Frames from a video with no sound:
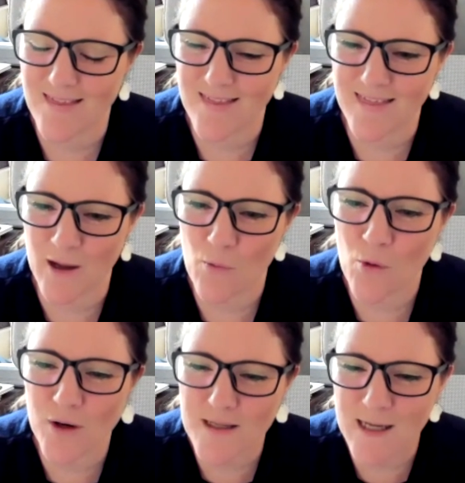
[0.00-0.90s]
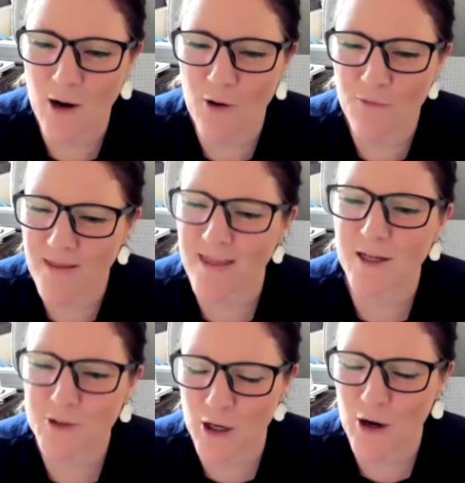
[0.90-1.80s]
The award itself, I think,
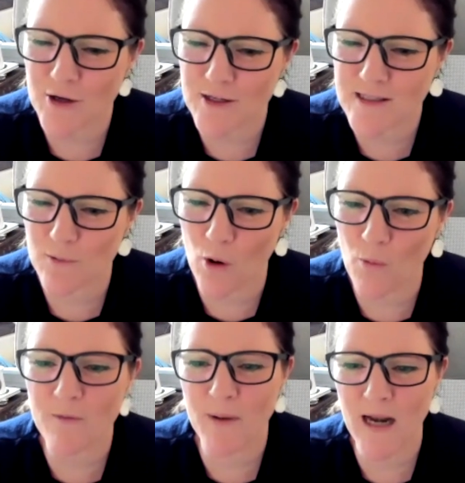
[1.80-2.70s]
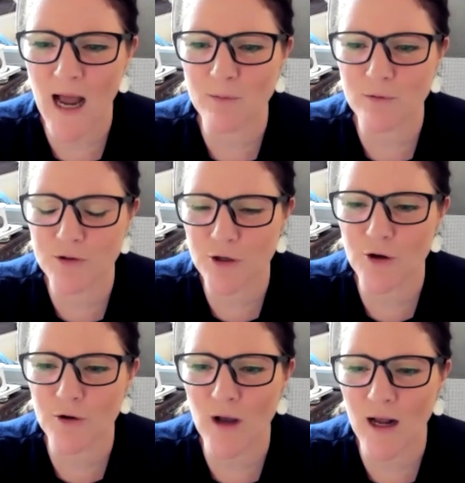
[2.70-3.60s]
shows what we've been able
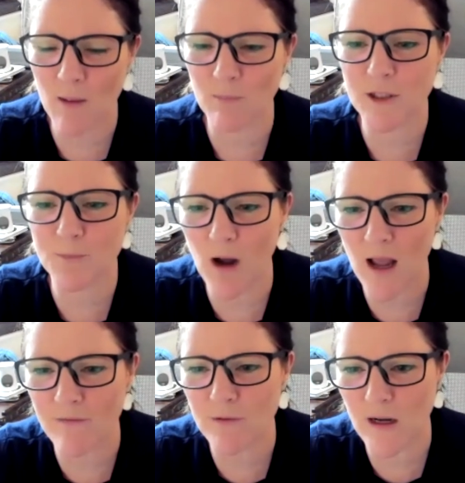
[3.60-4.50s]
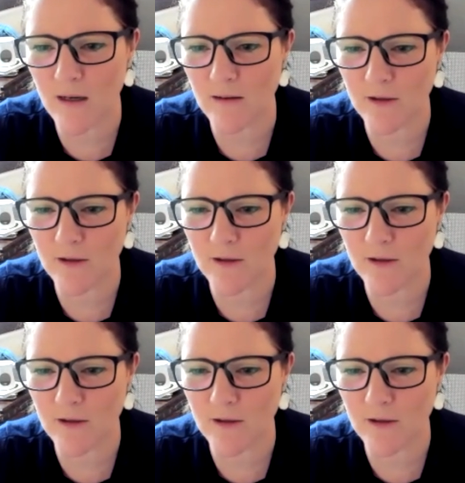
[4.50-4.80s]
to accomplish by everyone.